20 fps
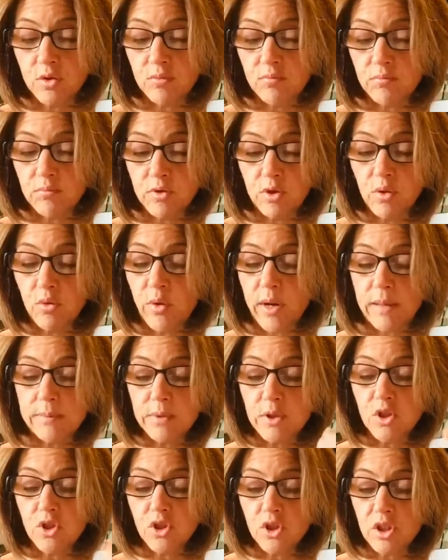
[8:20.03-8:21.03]
2 grams of
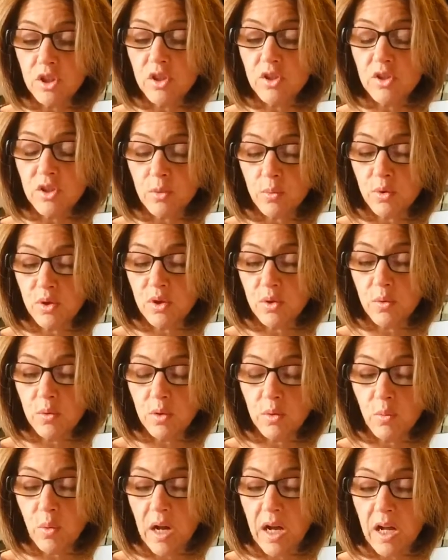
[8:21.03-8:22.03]
sugar, so we're doing
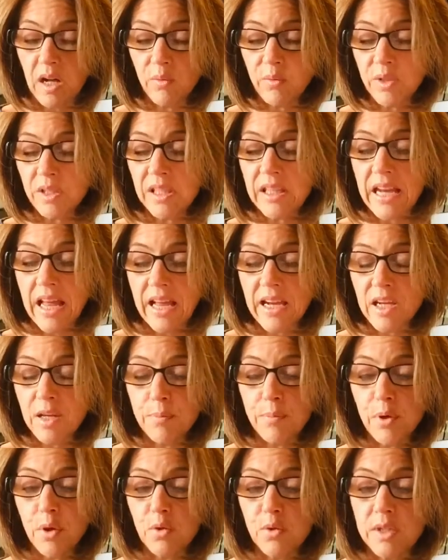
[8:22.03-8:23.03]
well. Really not any
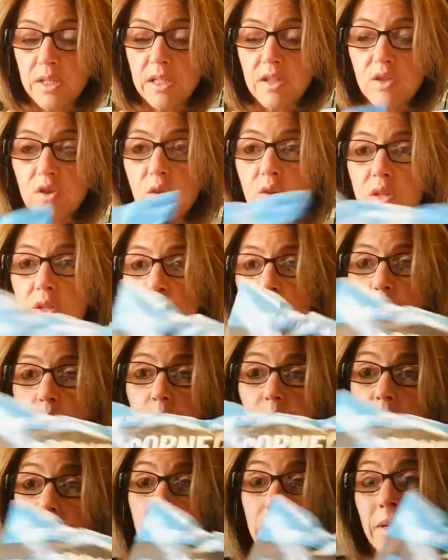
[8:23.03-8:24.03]
protein, so this would
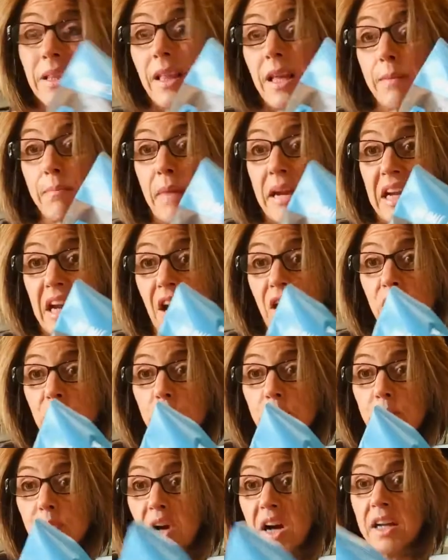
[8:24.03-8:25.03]
really be like my carb,
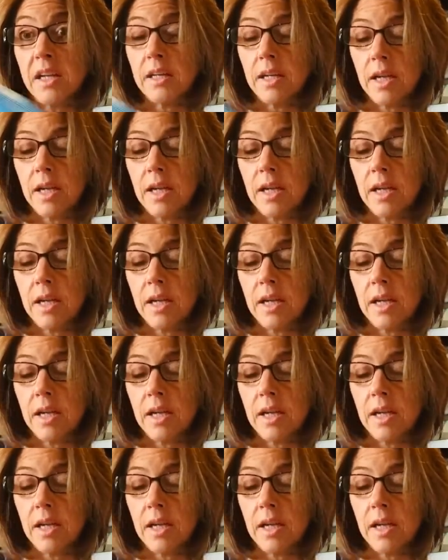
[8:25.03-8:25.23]
right?